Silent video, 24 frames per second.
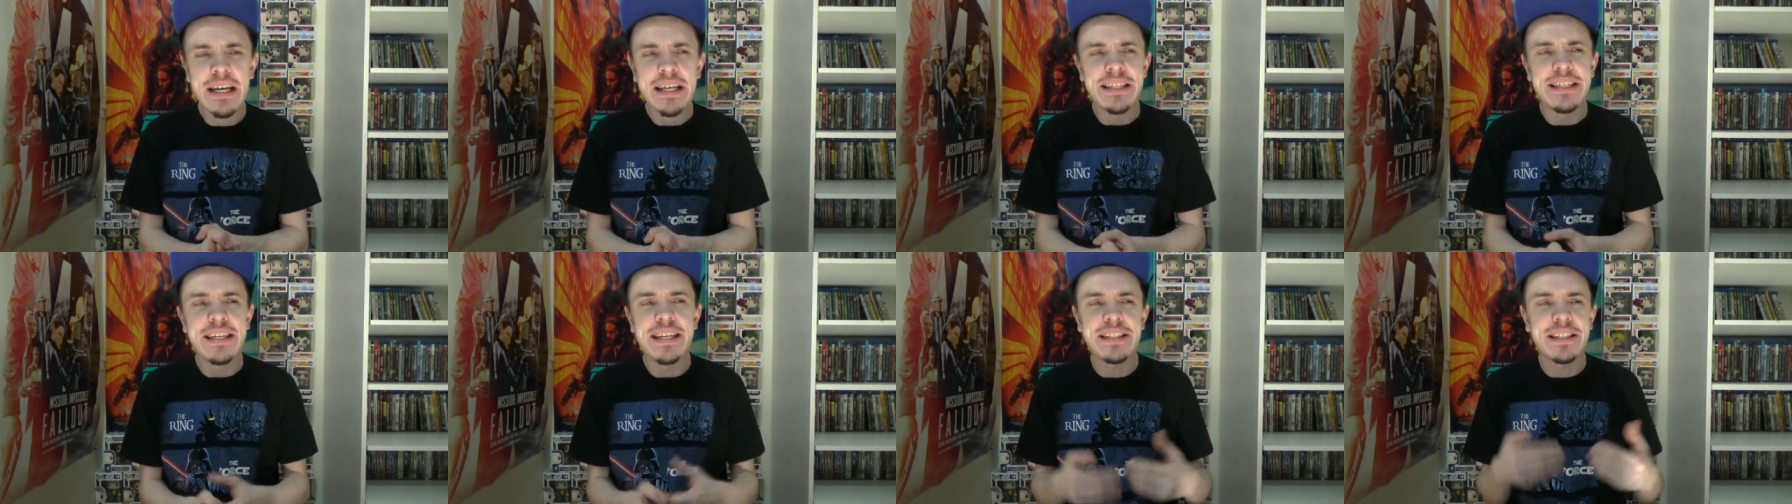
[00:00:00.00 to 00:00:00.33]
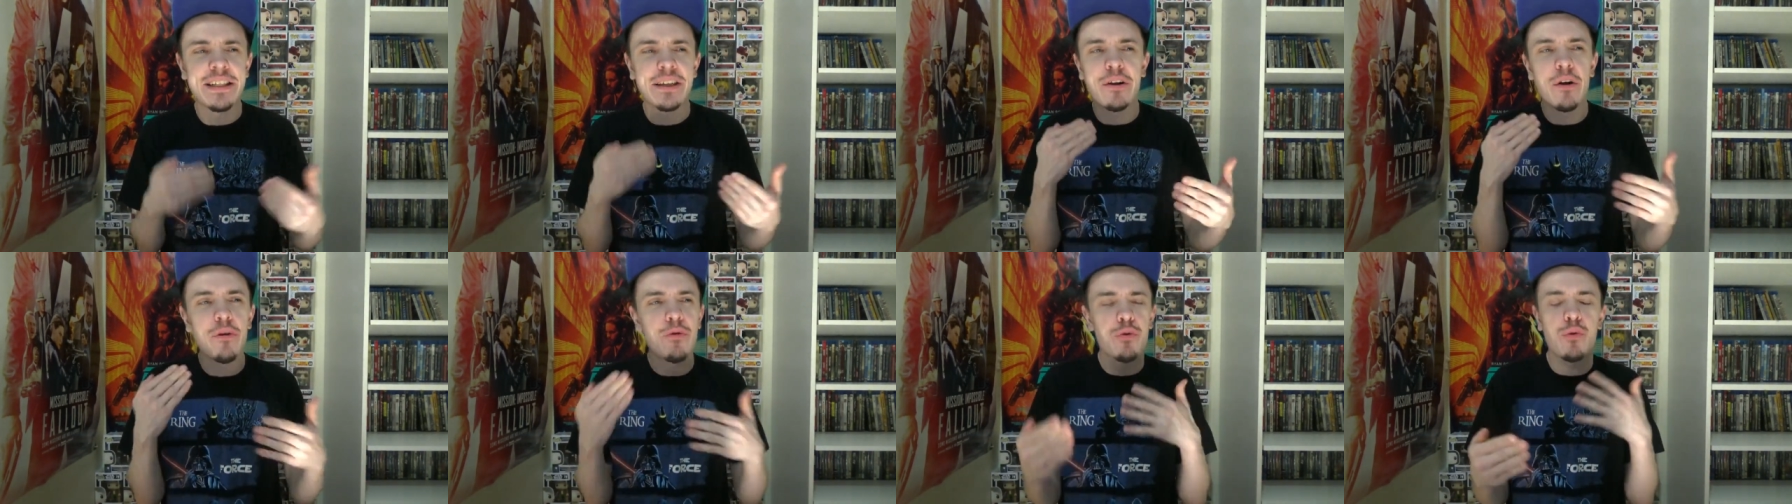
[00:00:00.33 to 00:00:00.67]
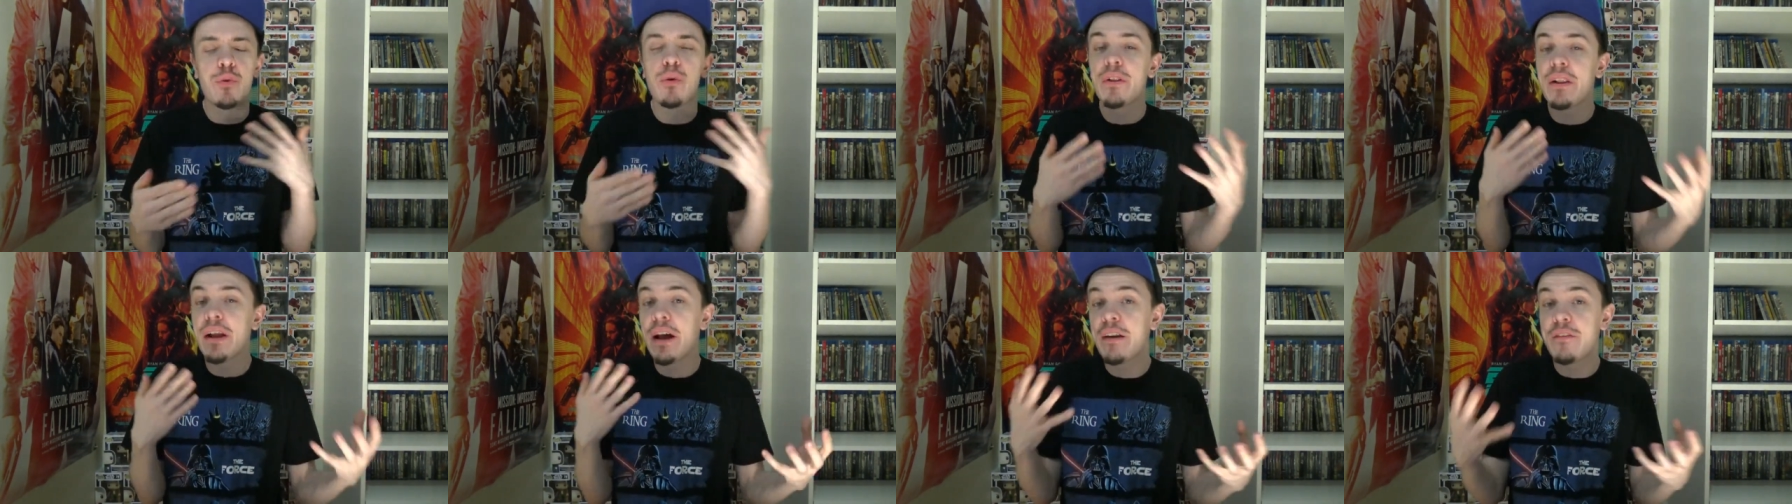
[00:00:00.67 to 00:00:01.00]
she has to go
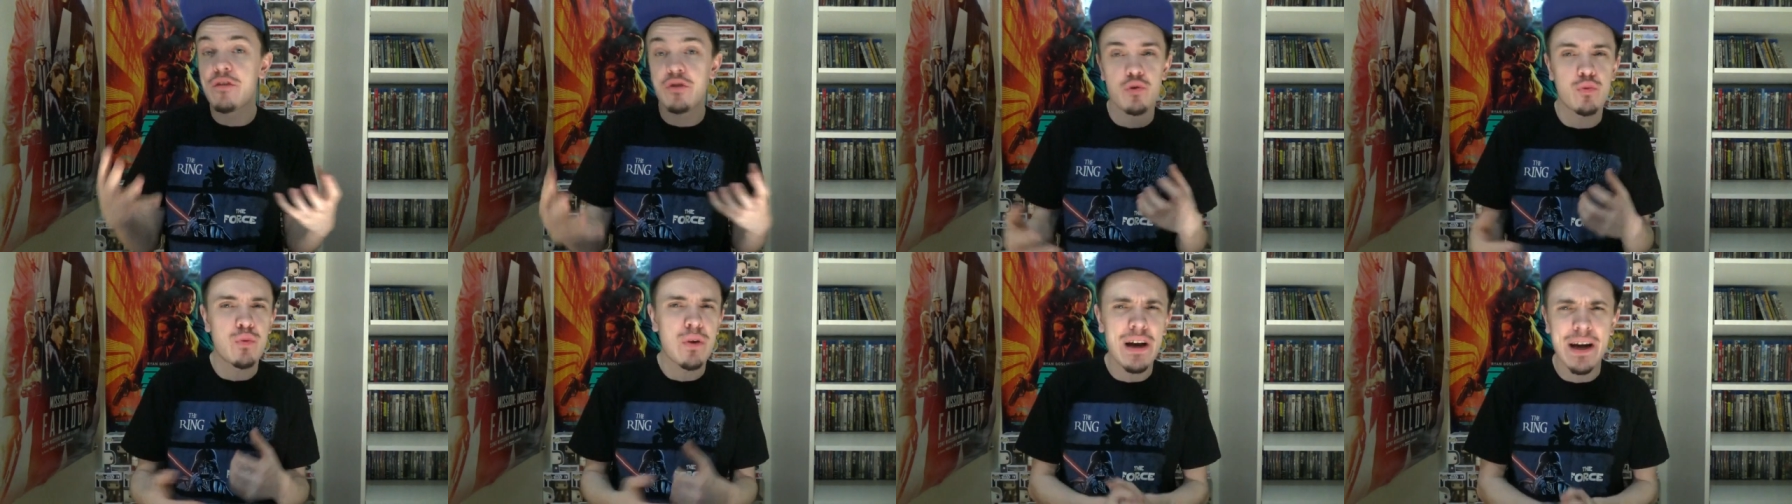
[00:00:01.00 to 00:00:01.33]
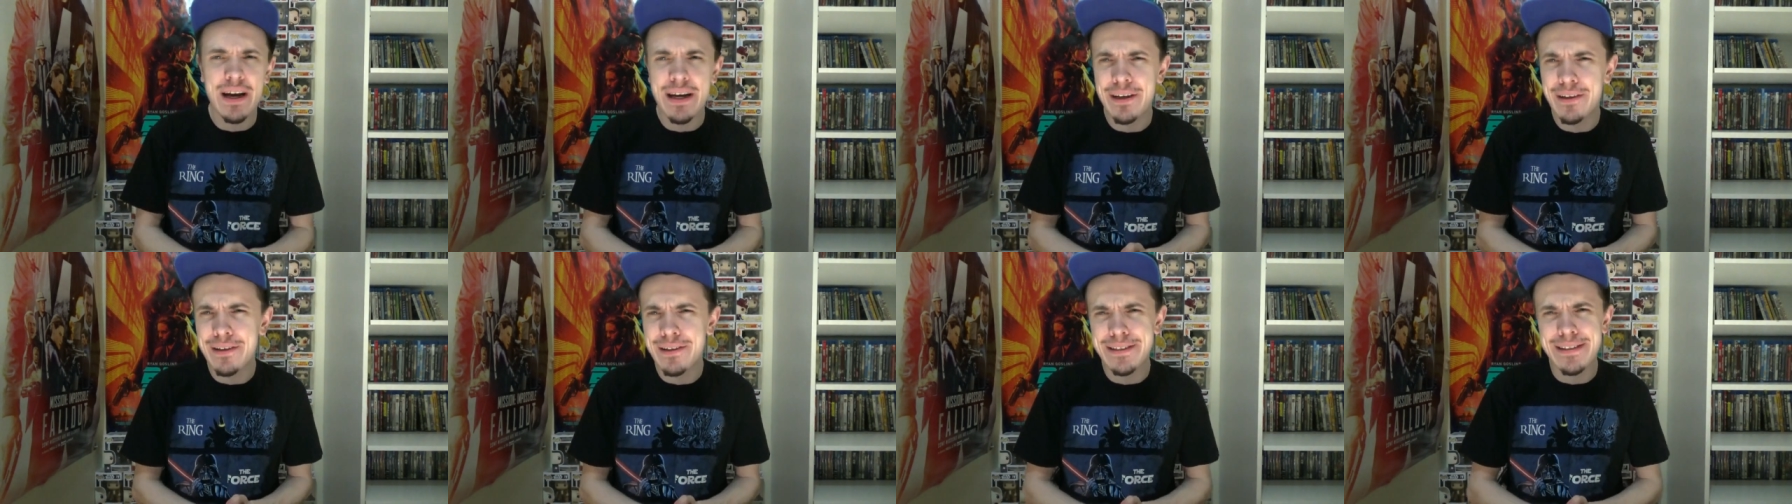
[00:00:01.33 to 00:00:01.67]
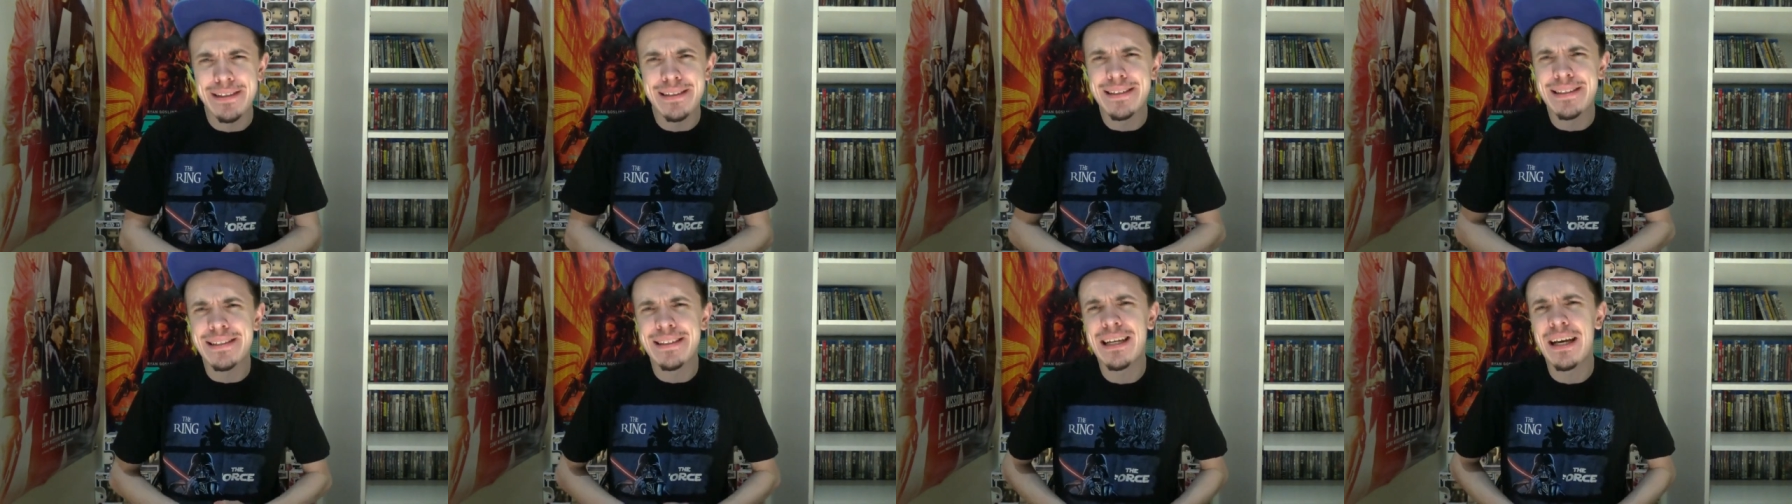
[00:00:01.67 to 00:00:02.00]
through a lot of trials
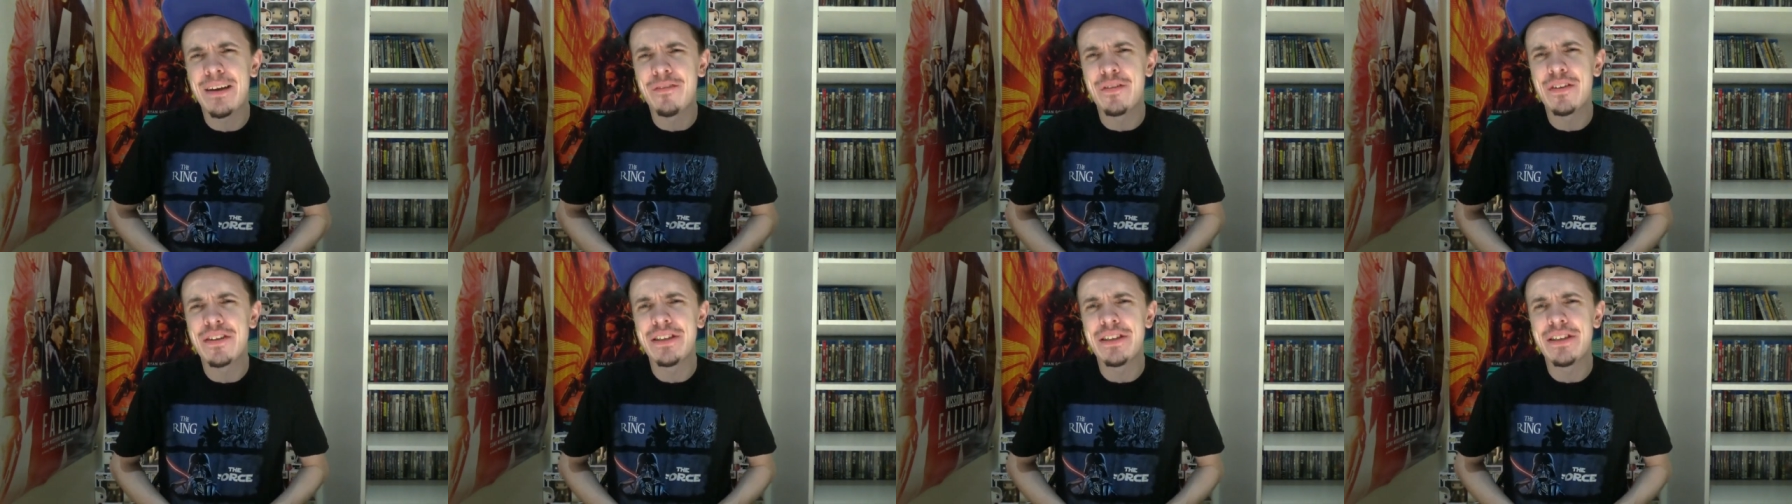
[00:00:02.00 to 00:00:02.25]
and stuff,